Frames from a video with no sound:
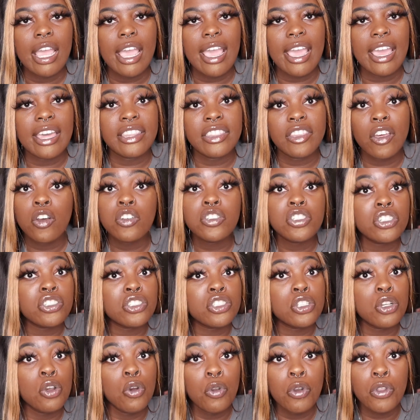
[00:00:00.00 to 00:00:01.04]
And those are
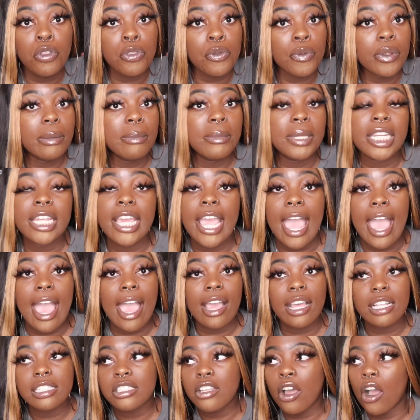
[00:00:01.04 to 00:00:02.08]
two to three minute
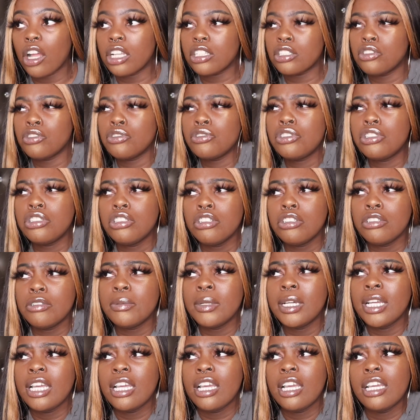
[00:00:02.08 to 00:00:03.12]
ads. On
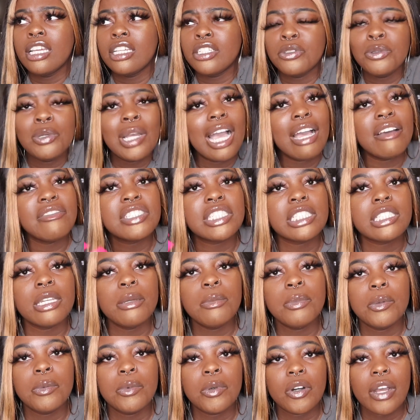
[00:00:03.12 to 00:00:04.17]
YouTube, you have
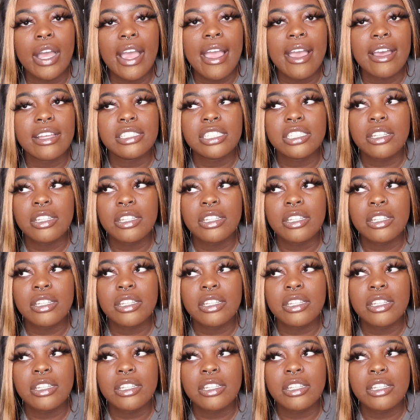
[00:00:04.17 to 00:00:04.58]
skippable ads.